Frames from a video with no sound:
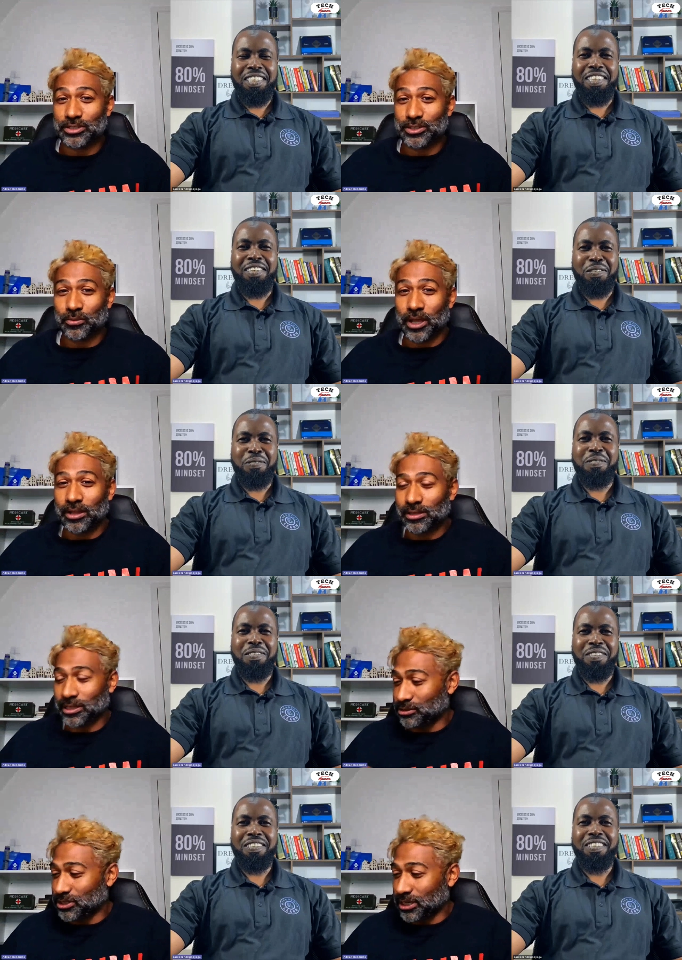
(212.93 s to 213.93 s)
Speaker 1: us a while,
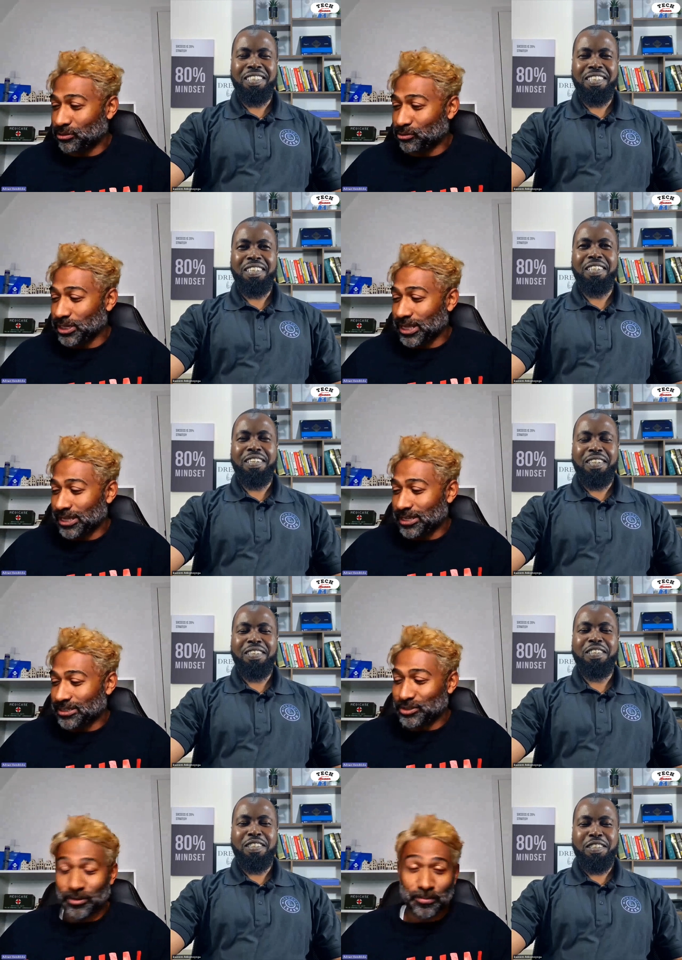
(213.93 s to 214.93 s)
like you said, three
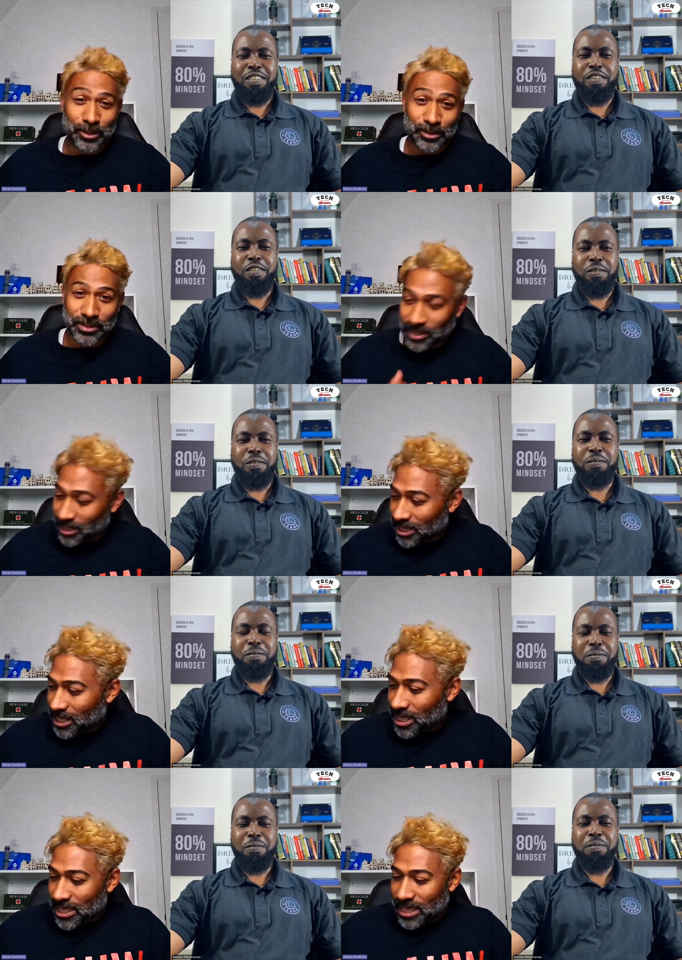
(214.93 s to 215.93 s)
decades almost.
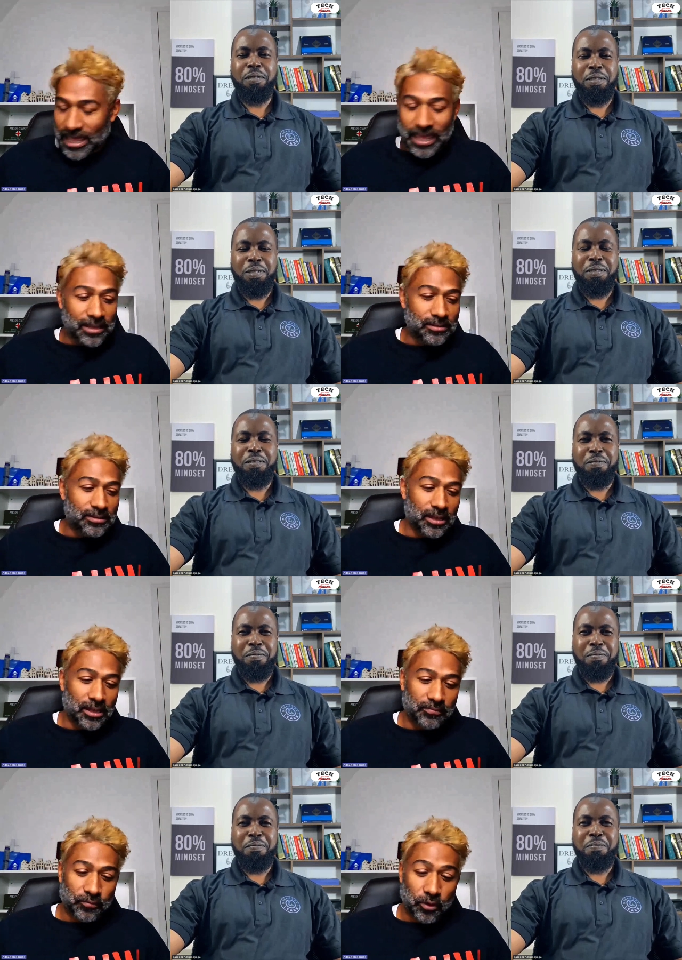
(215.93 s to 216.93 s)
And
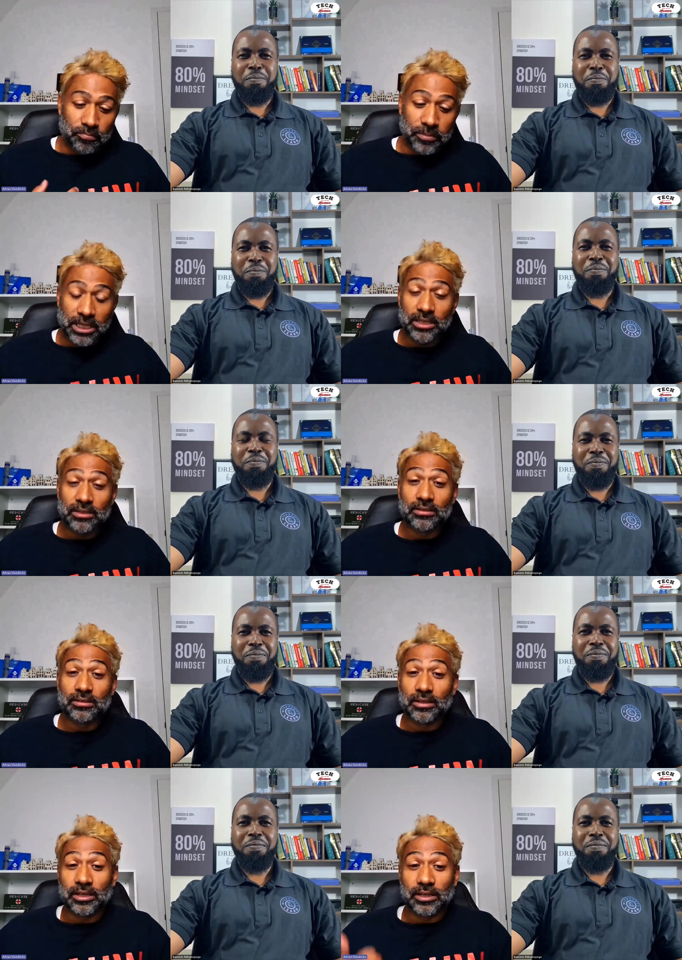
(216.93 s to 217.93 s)
uh, for me,
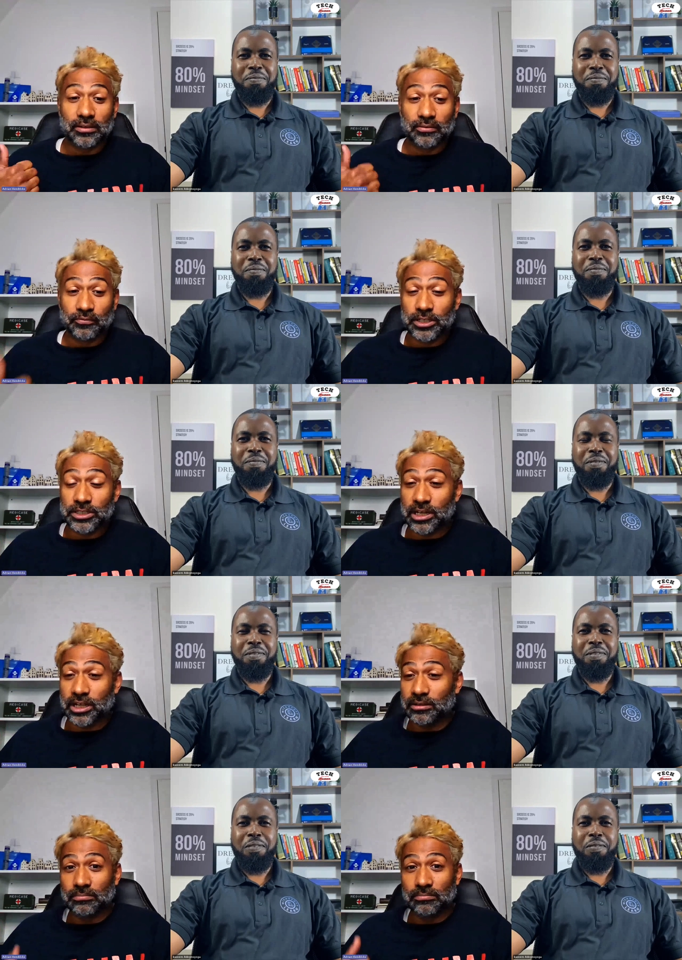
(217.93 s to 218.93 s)
uh,
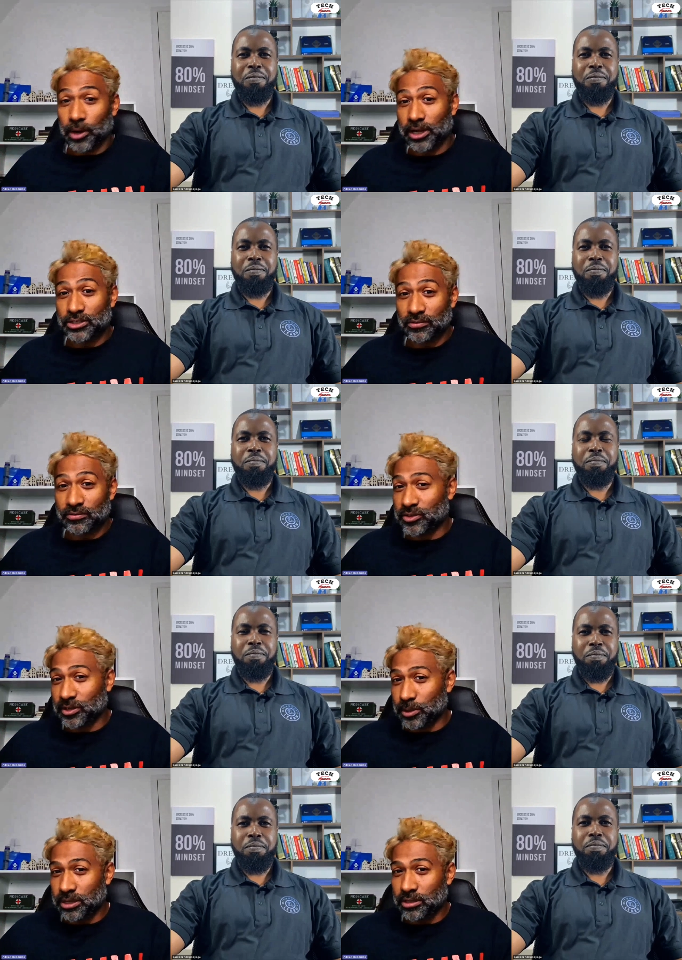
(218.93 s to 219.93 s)
firstly, Microsoft
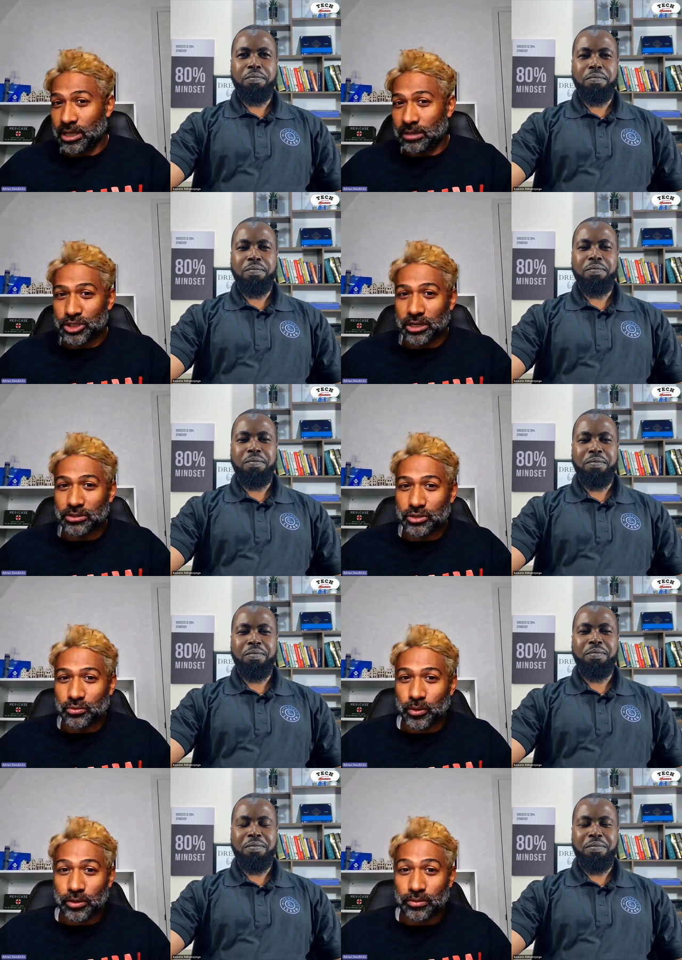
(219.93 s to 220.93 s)
still being a game changer
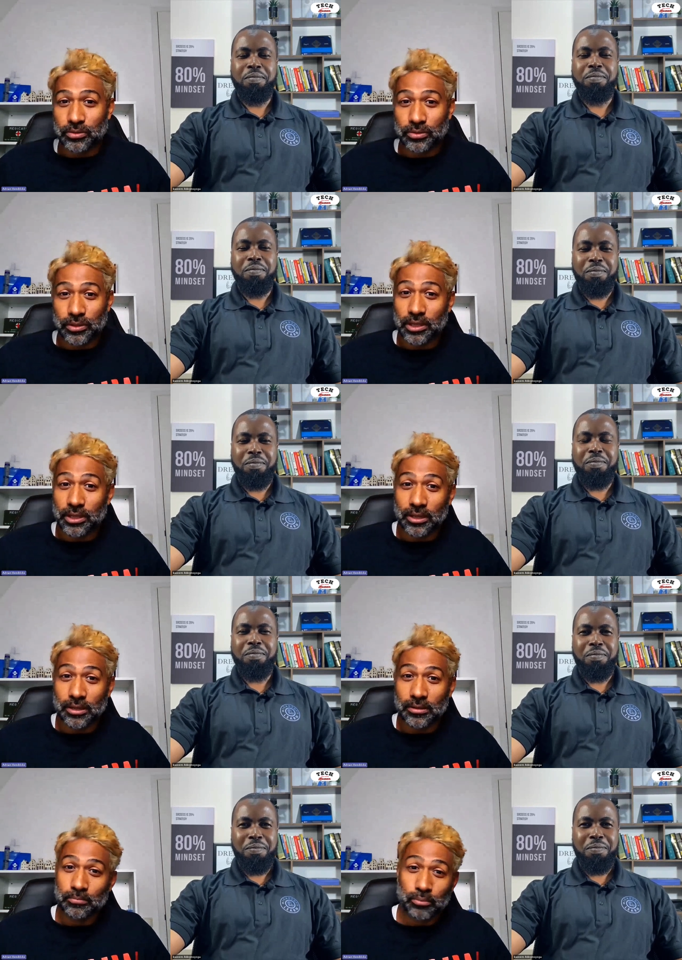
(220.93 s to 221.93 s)
with
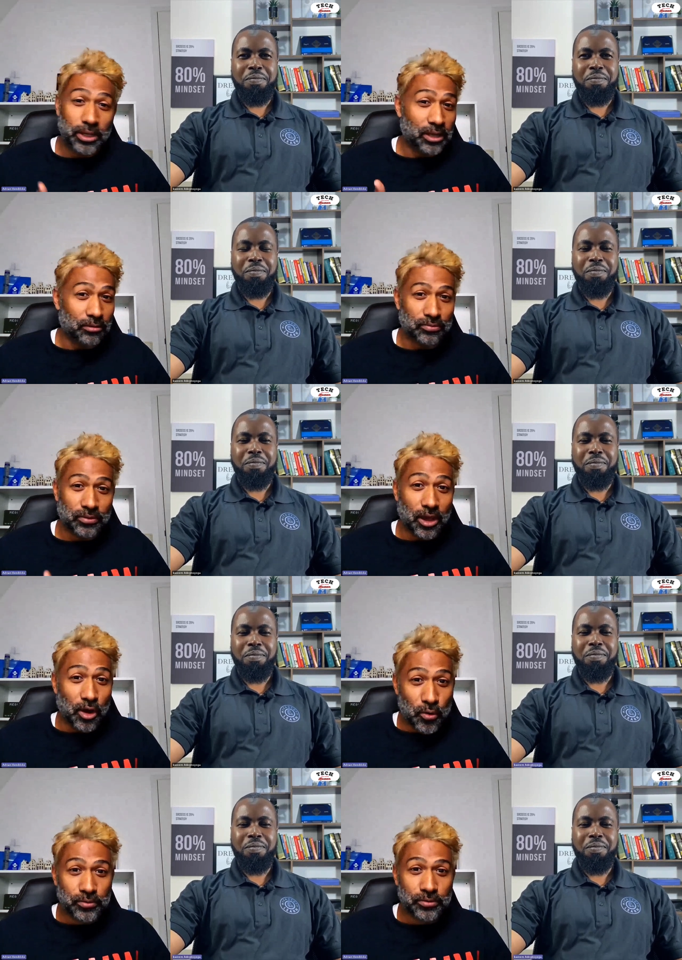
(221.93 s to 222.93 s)
uh, bringing out their
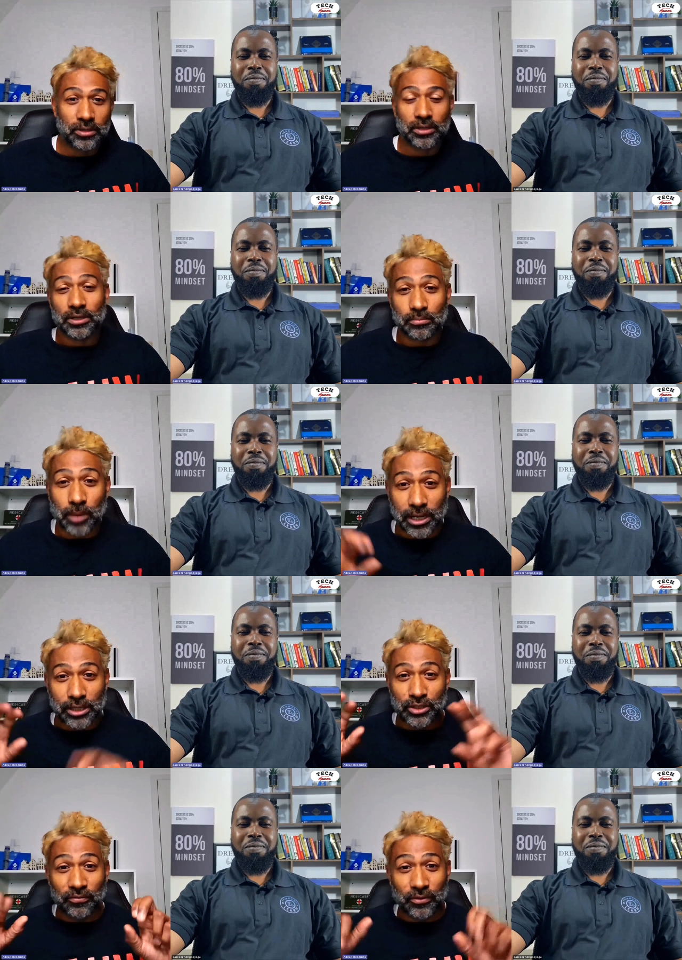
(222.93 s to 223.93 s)
own
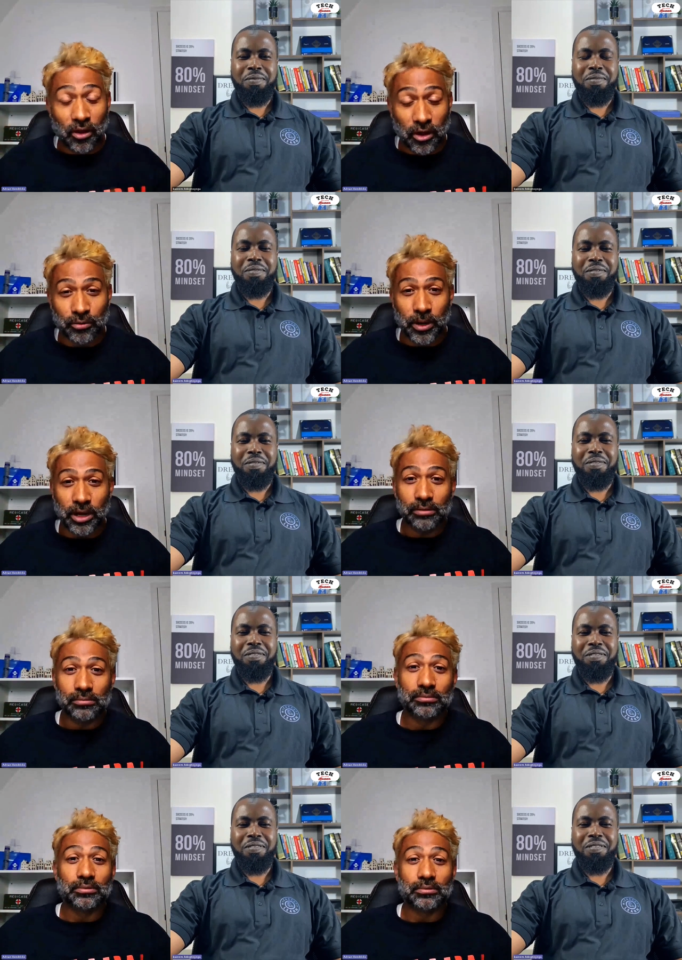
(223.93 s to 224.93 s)
Microsoft hardware,
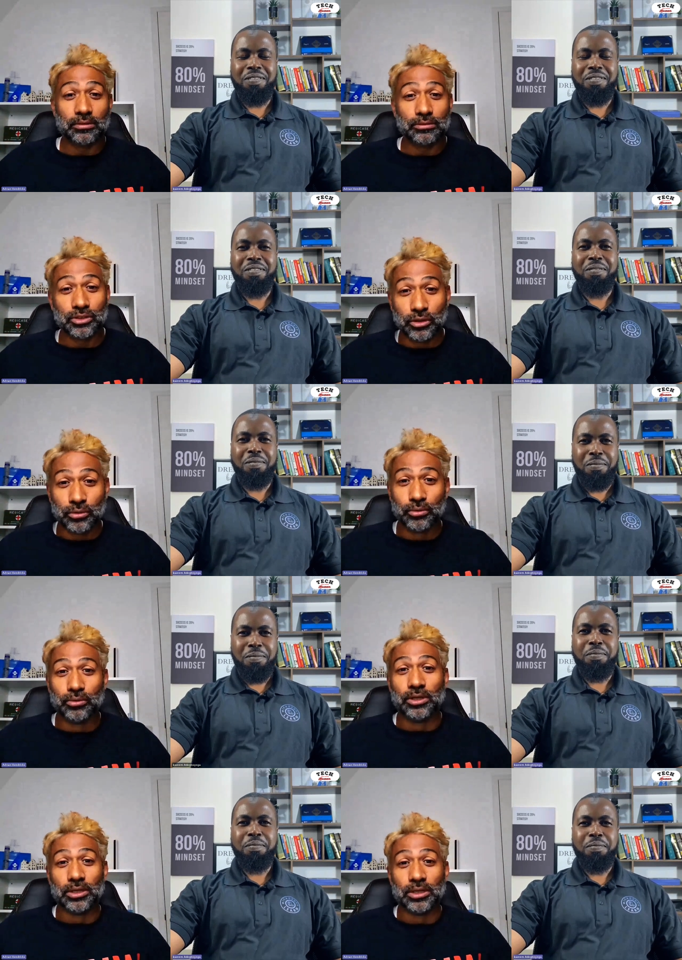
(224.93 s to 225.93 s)
those new